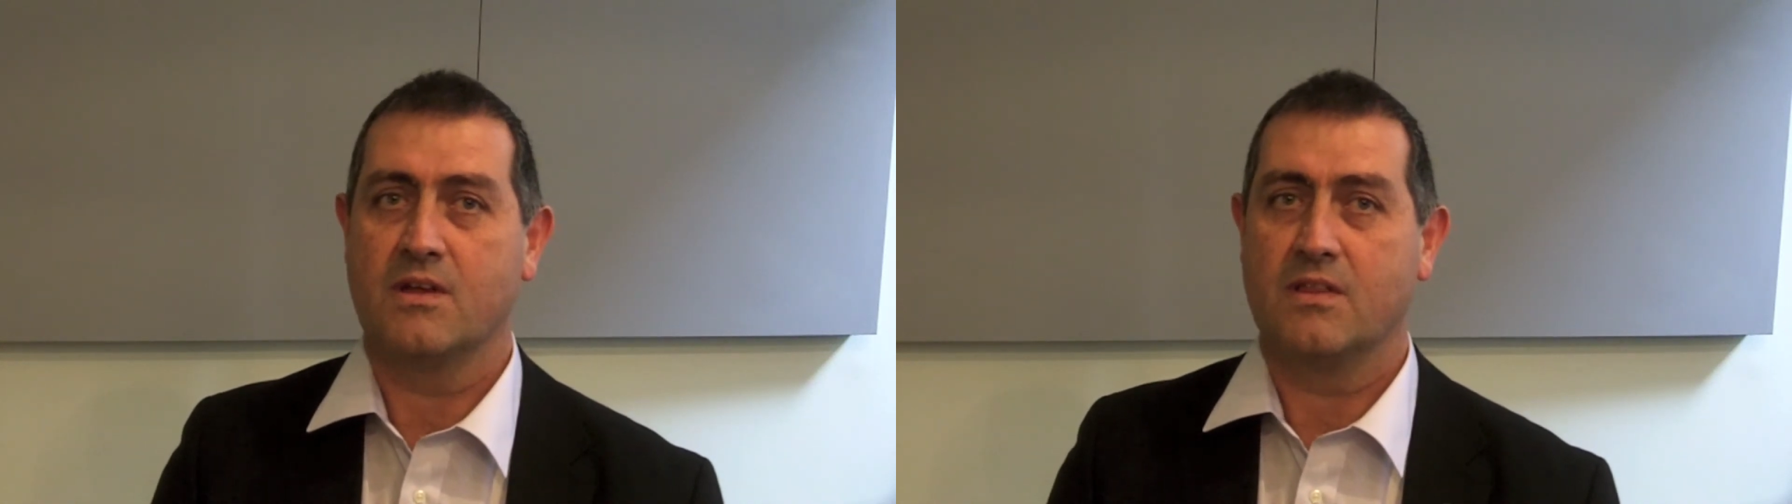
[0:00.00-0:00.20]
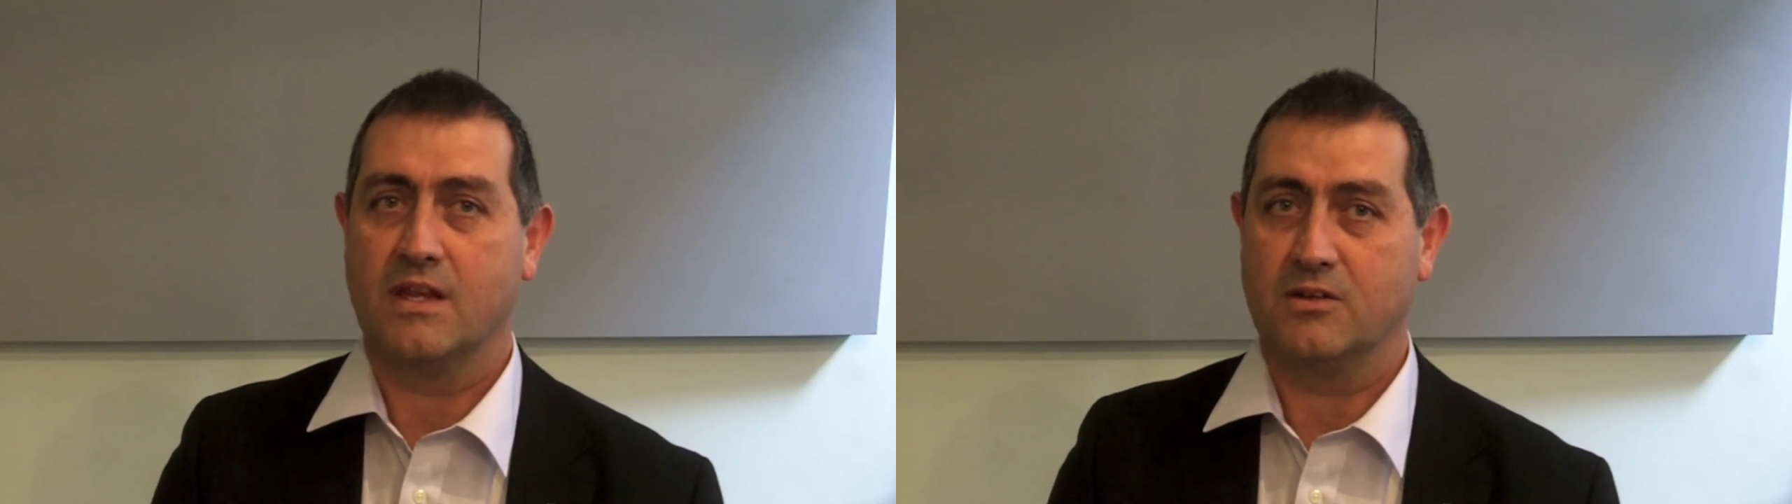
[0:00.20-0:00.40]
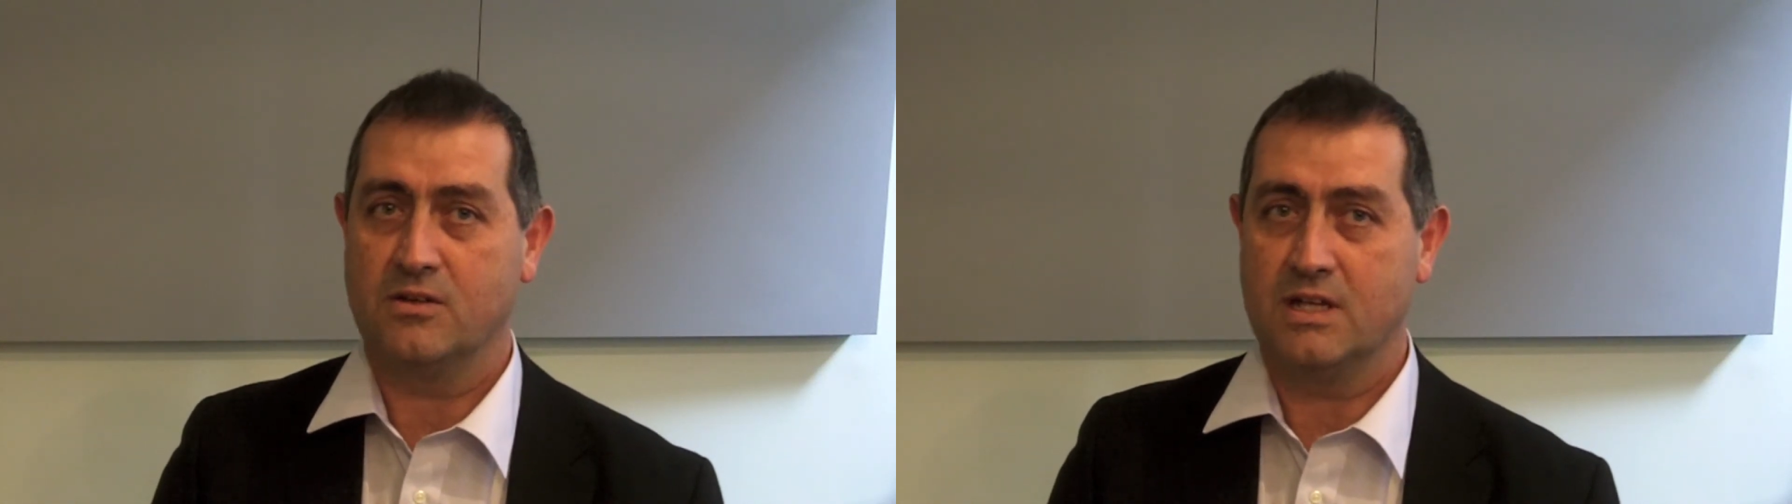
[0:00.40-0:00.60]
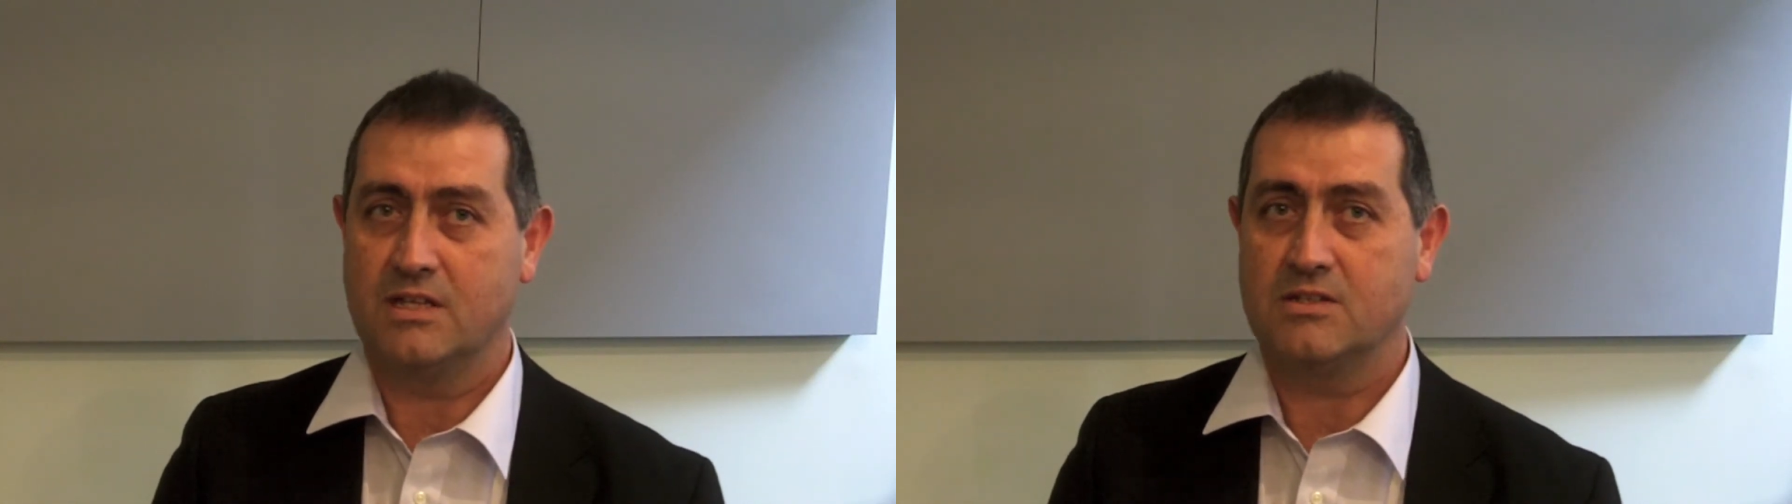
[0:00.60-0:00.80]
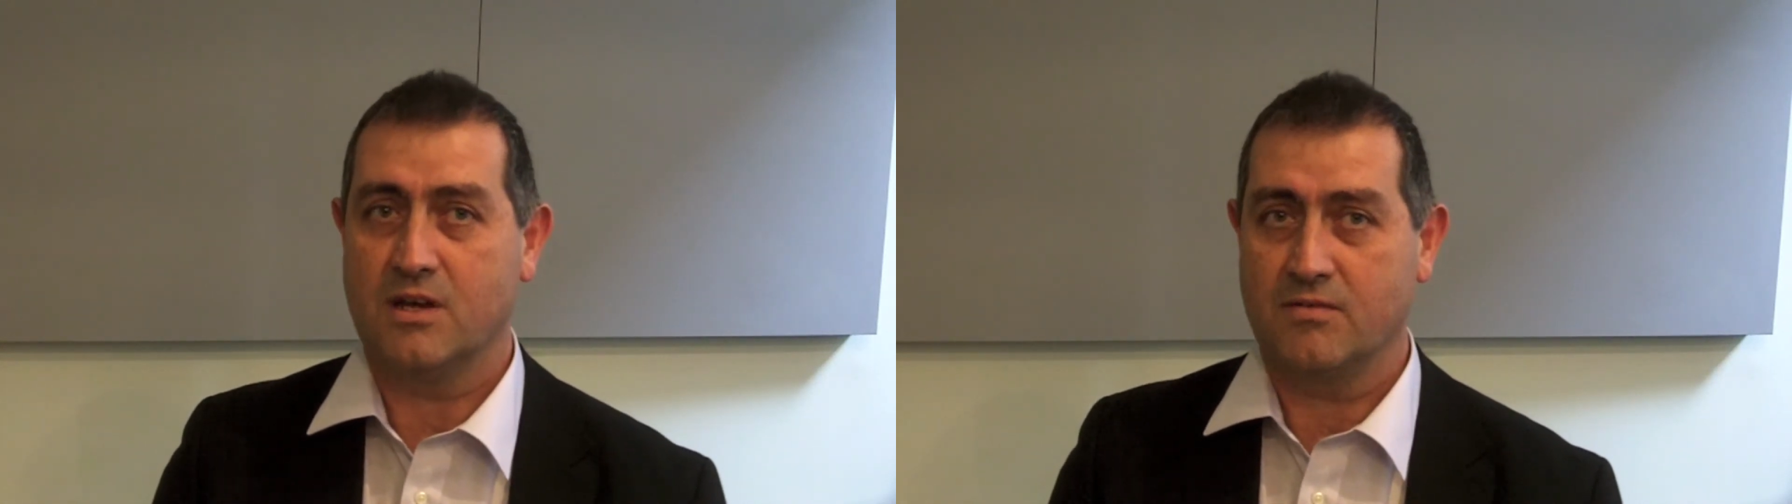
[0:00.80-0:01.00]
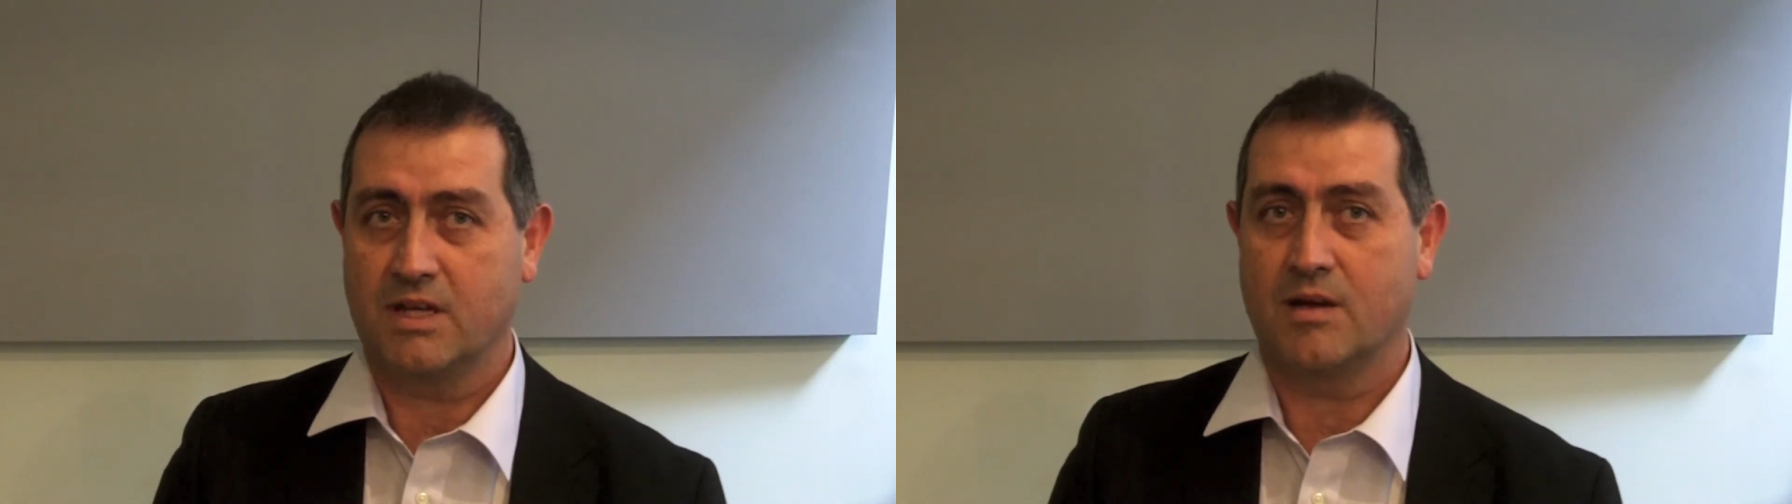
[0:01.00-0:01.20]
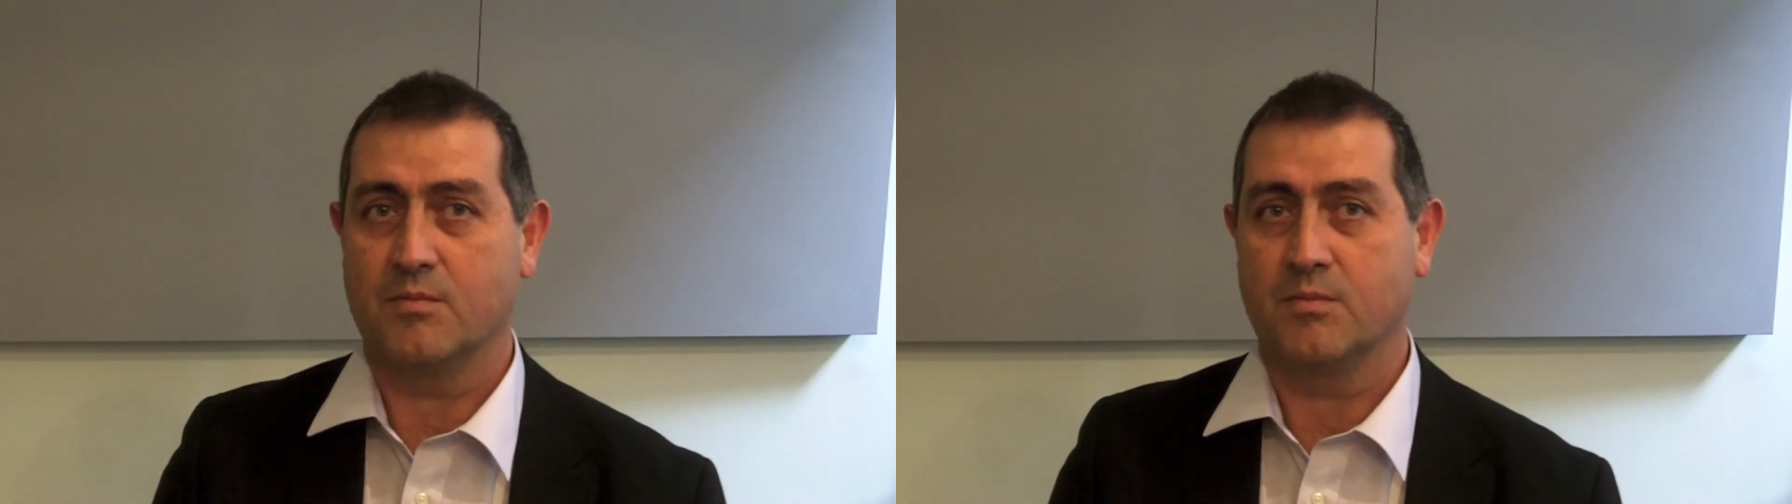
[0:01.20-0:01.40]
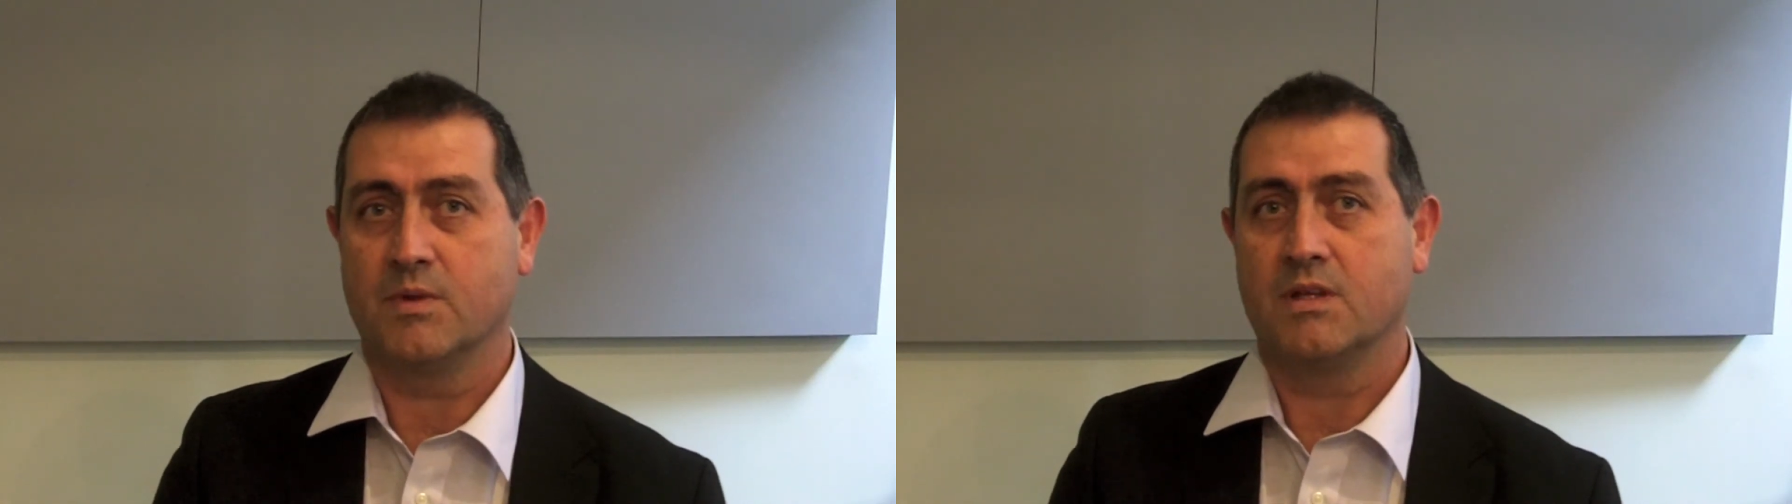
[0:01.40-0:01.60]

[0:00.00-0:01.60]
they do need to overcome